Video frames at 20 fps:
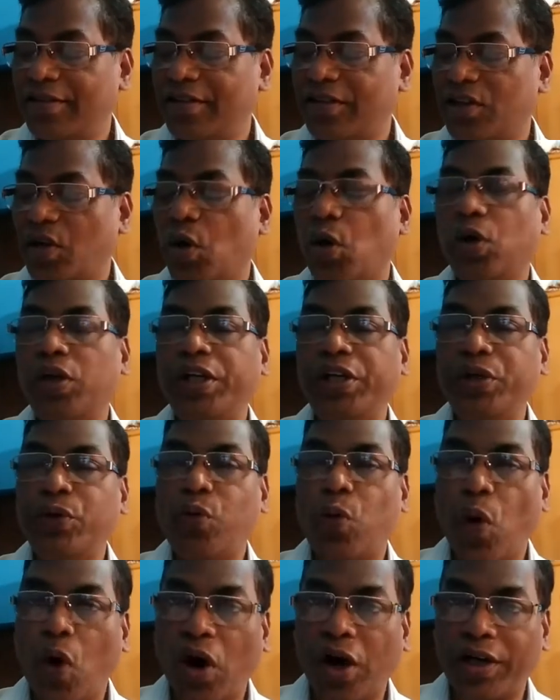The holy
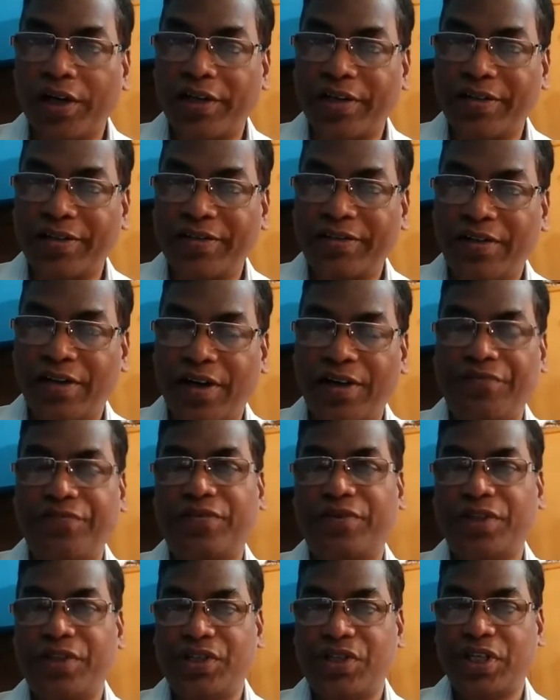war
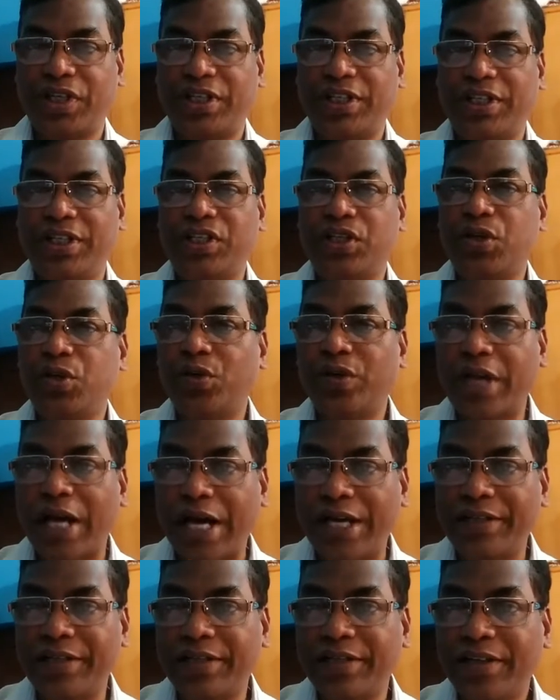of Christian is known
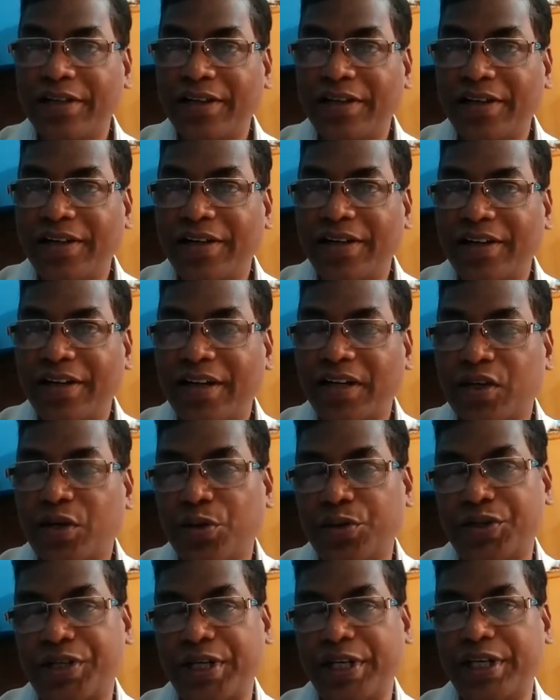as
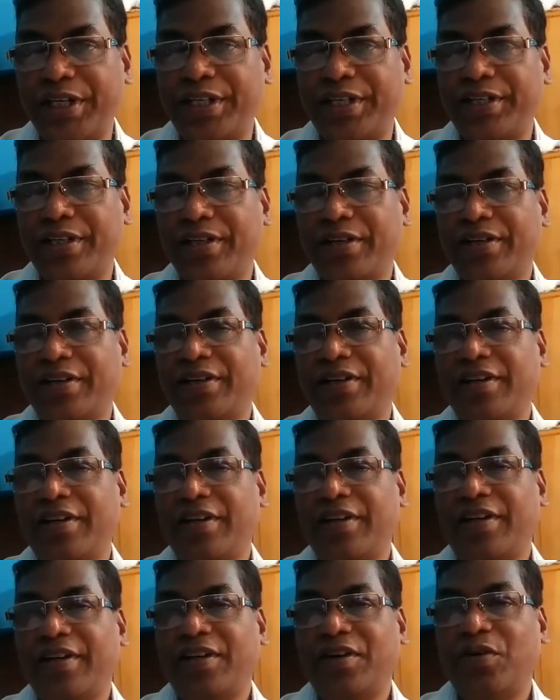Crusades.
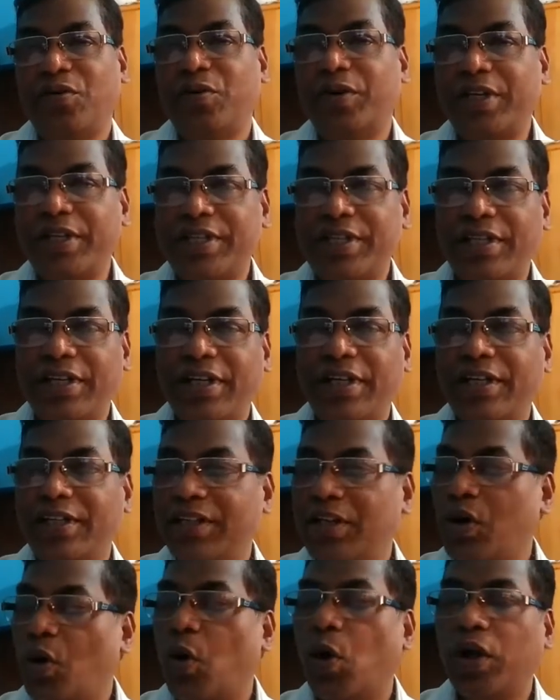What is
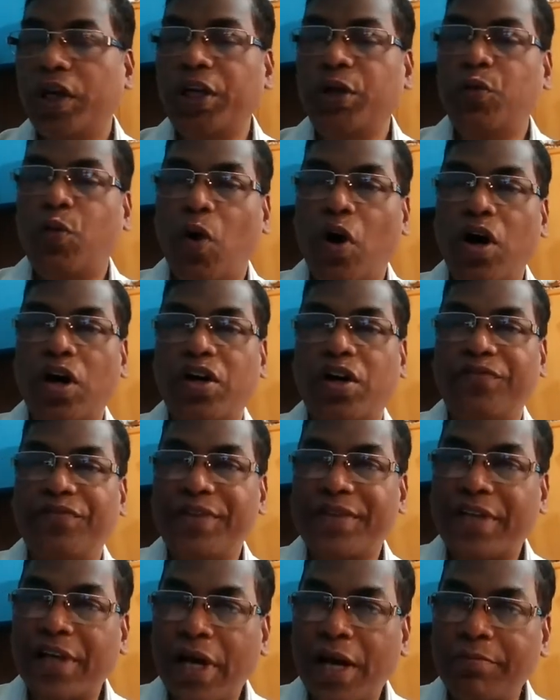the holy war of
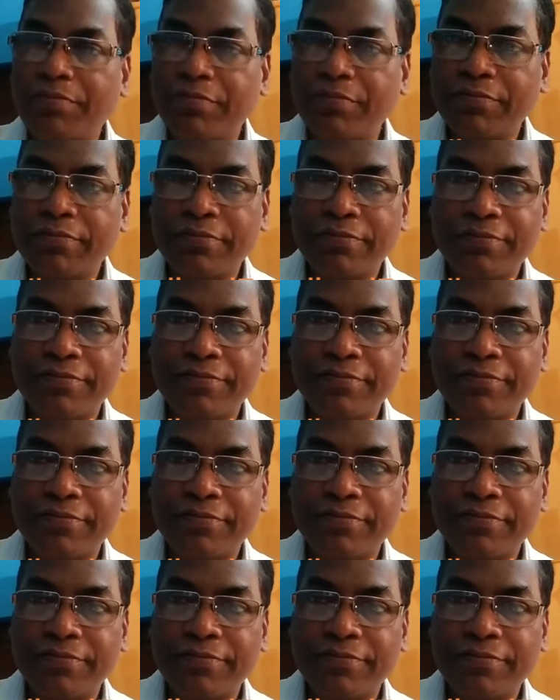Islam?